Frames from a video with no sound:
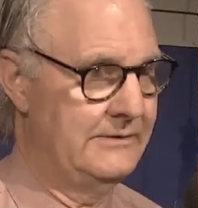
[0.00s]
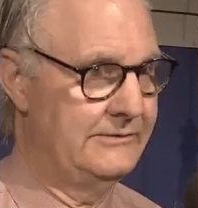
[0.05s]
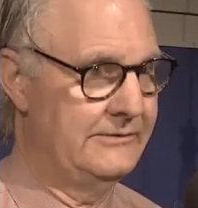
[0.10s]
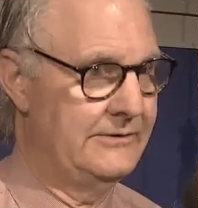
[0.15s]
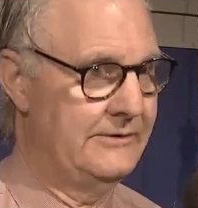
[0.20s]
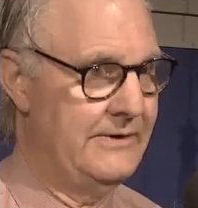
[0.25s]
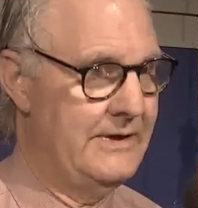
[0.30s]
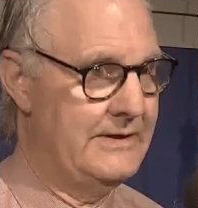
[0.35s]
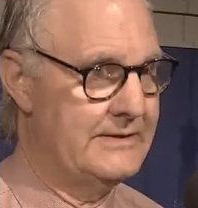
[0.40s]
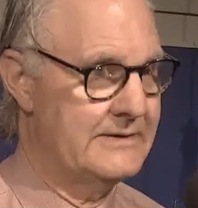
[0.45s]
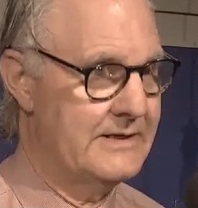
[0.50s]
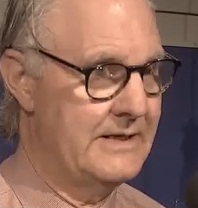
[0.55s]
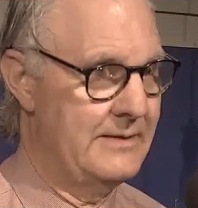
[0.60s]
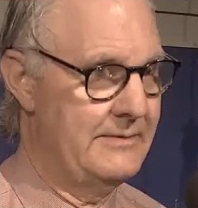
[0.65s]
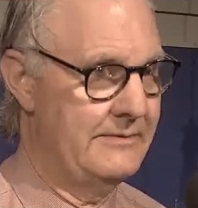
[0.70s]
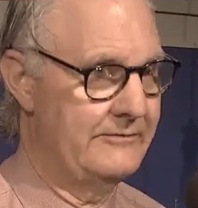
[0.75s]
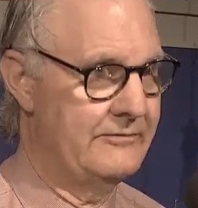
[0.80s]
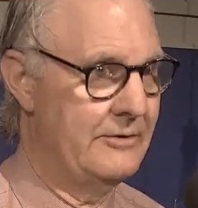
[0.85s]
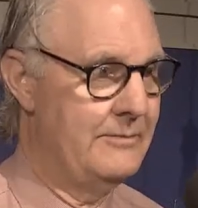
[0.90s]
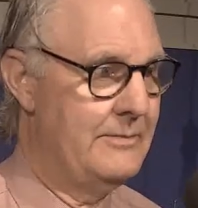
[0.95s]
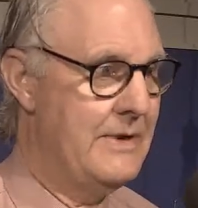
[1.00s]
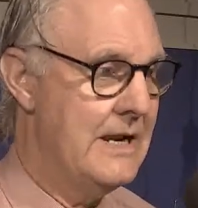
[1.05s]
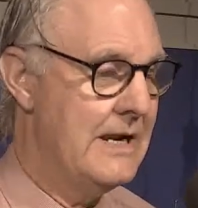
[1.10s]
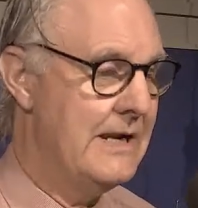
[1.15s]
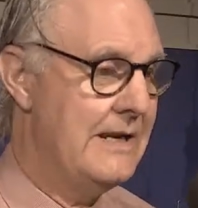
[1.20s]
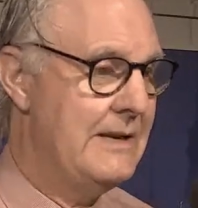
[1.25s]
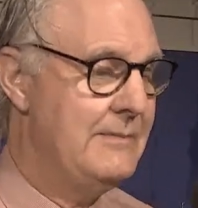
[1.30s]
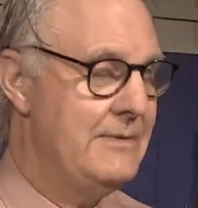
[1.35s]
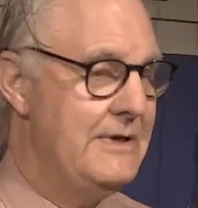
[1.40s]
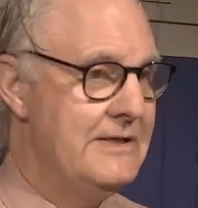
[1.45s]
So that's coming from.
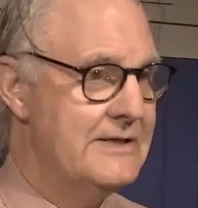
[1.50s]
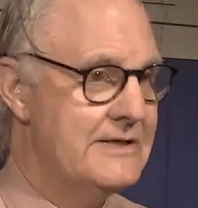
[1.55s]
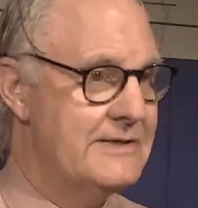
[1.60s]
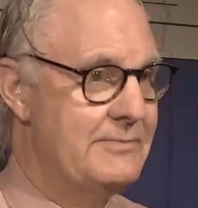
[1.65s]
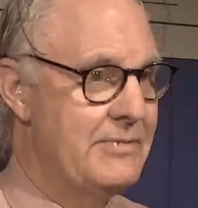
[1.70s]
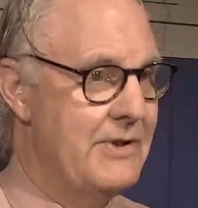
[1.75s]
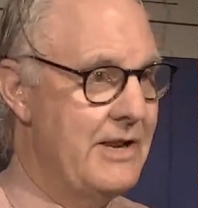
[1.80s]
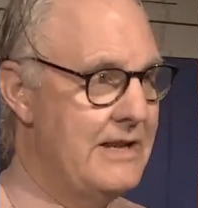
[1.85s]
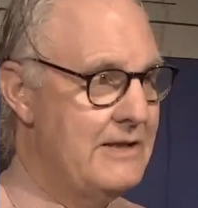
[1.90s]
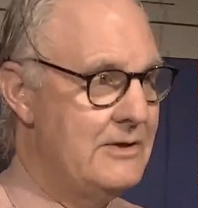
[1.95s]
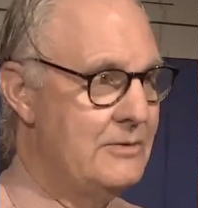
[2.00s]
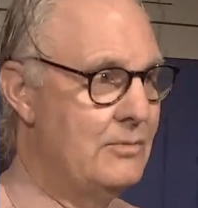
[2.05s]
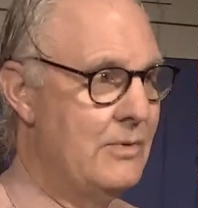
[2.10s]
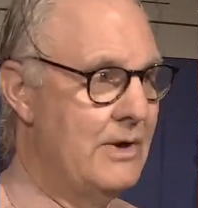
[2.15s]
Let me just play you